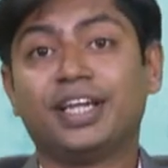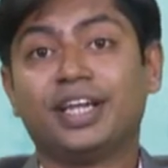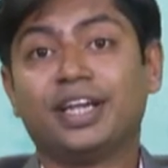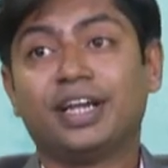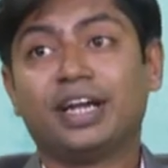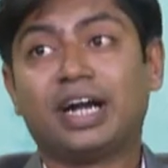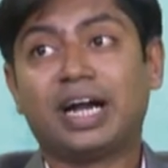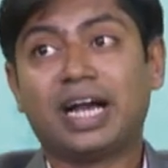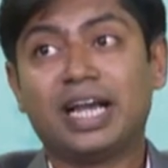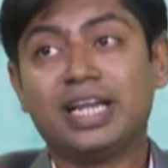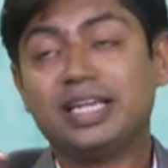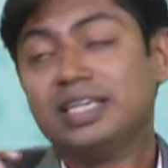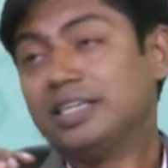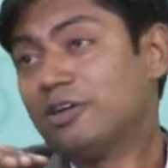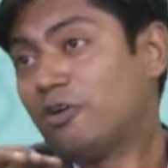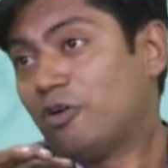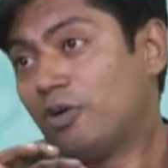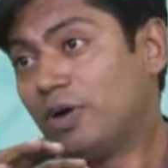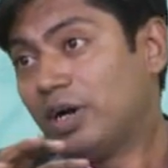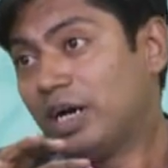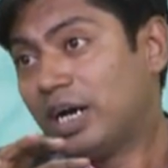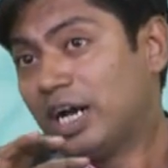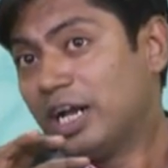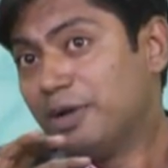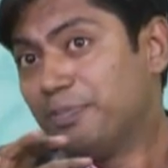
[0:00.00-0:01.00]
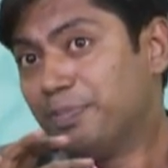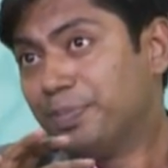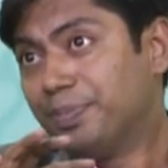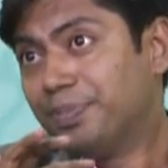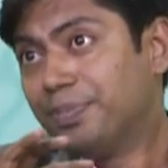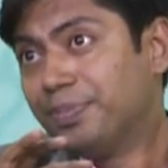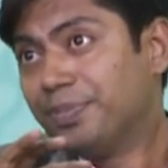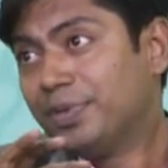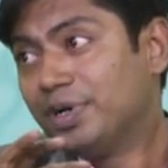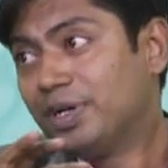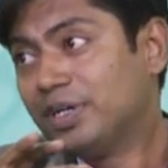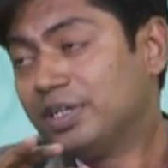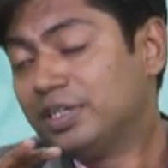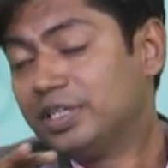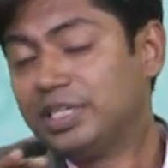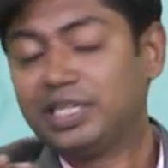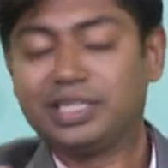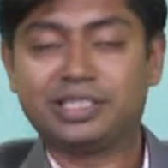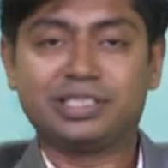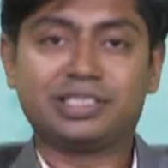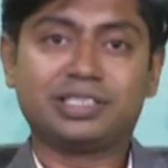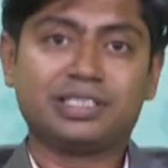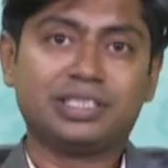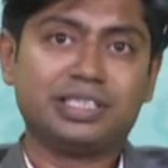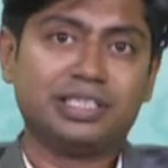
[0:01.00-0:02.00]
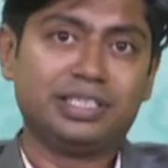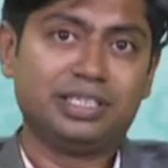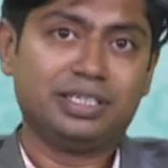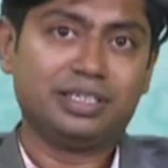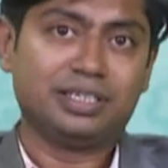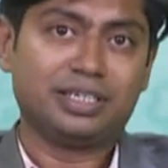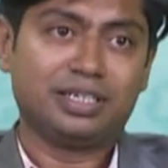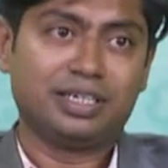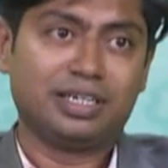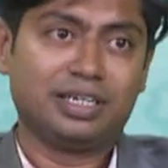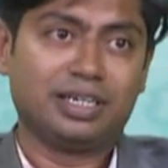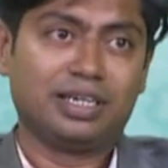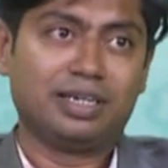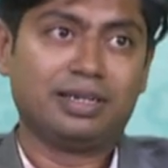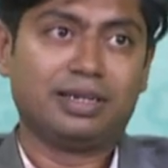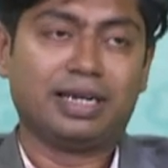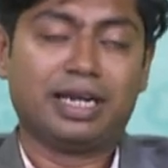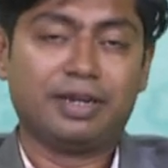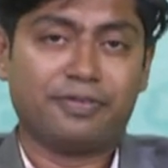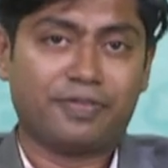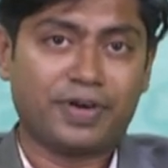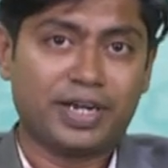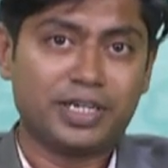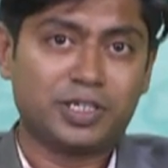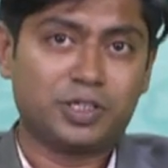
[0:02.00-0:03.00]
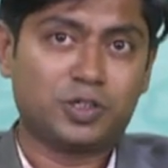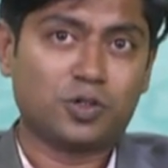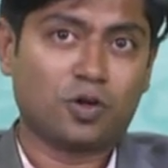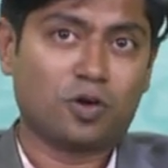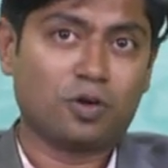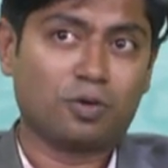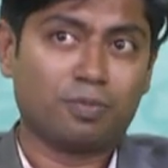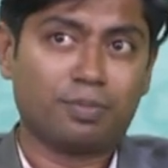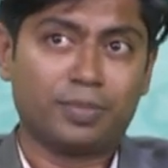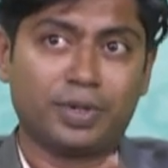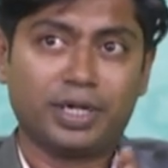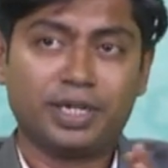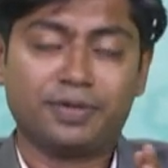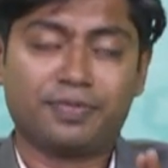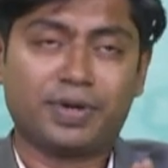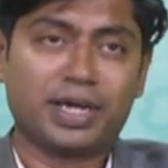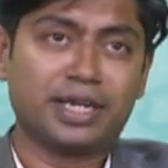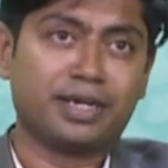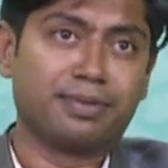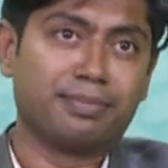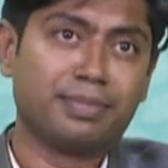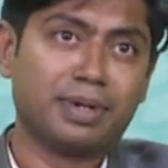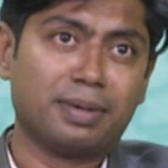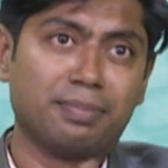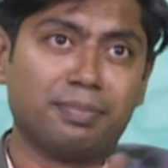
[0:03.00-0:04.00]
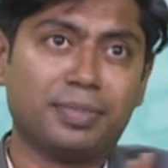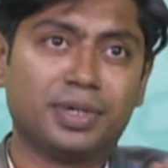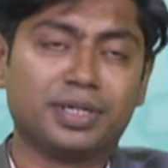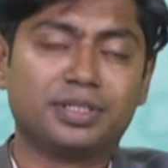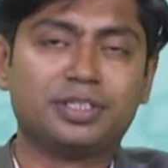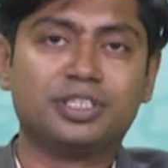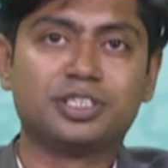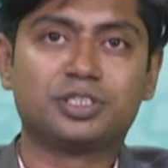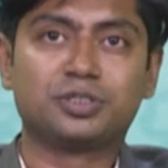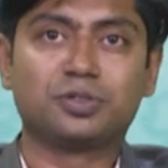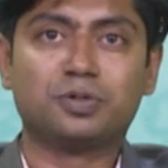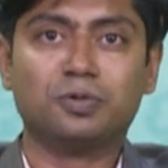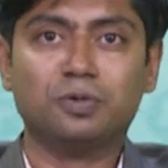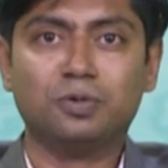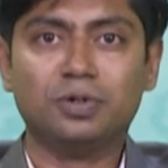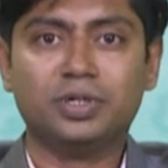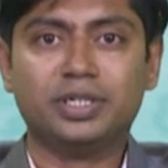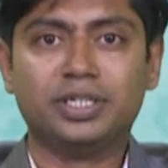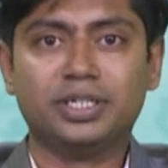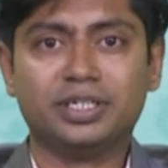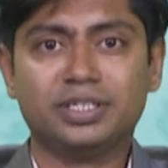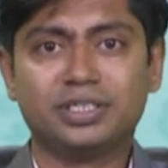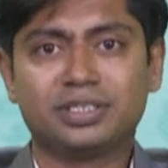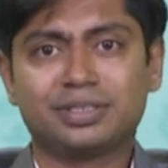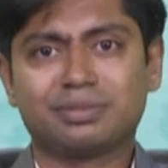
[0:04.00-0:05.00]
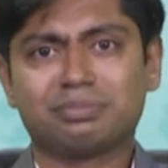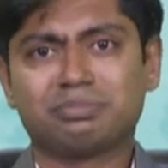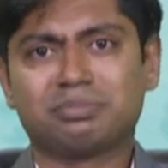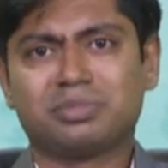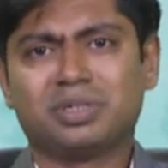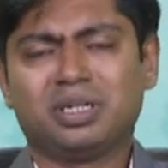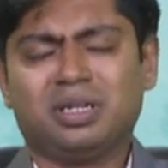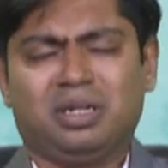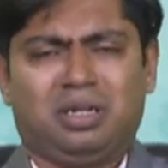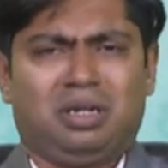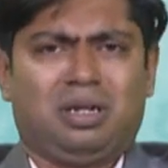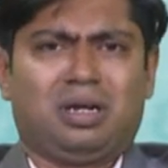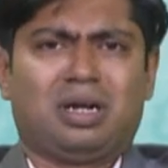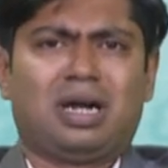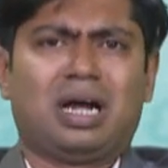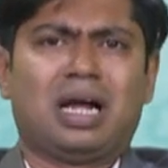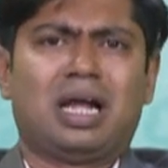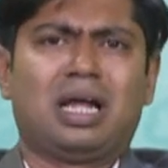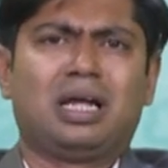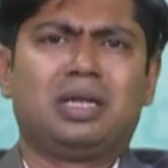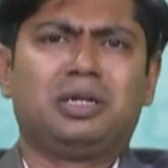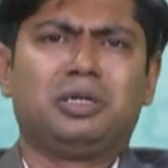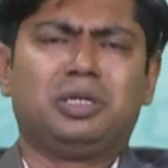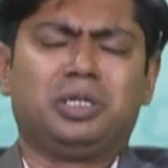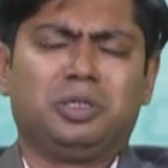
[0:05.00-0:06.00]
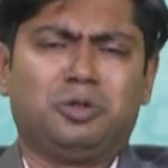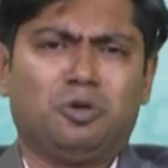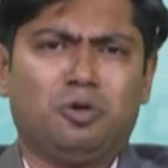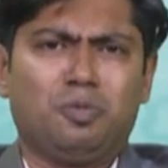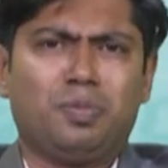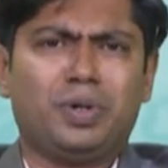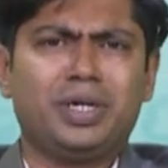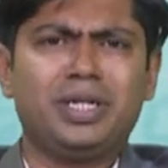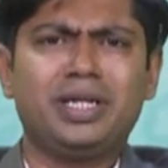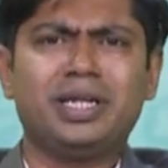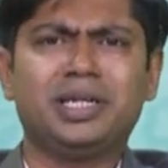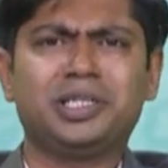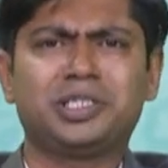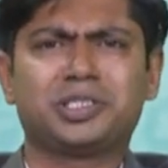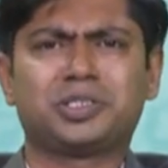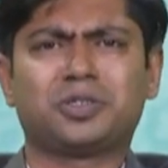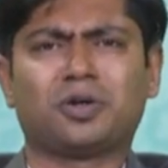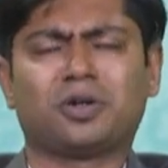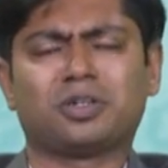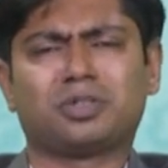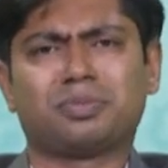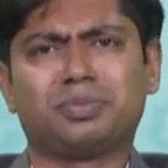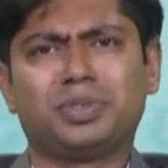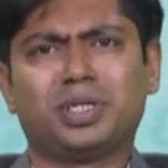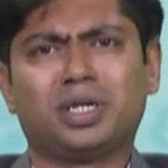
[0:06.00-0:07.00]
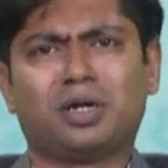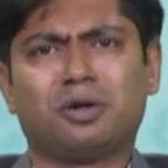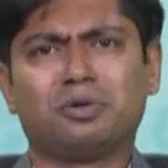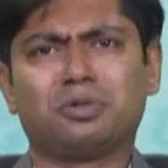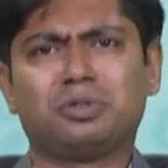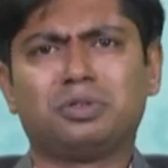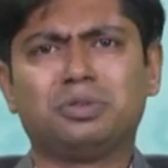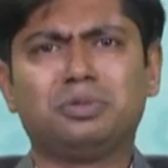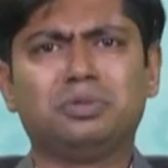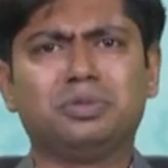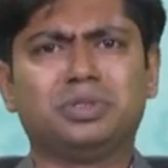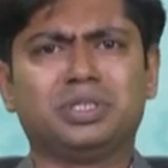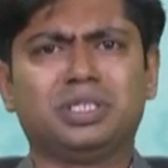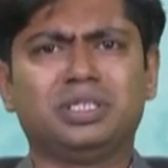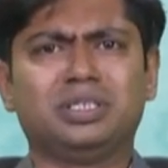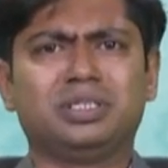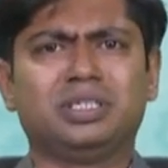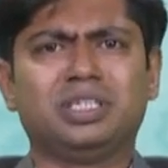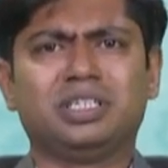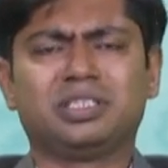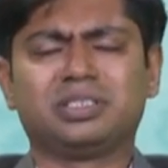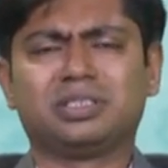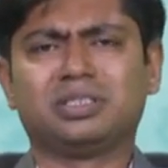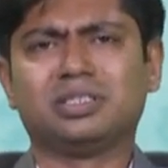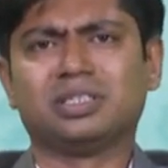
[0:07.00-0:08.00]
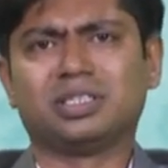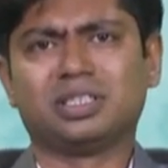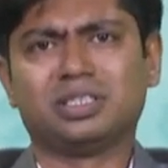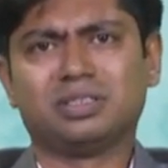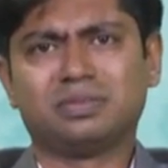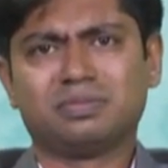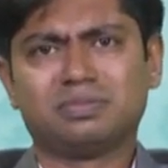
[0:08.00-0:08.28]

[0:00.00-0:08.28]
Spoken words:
Let's see. If I remember the school days, nobody has taught me how to read dictionary.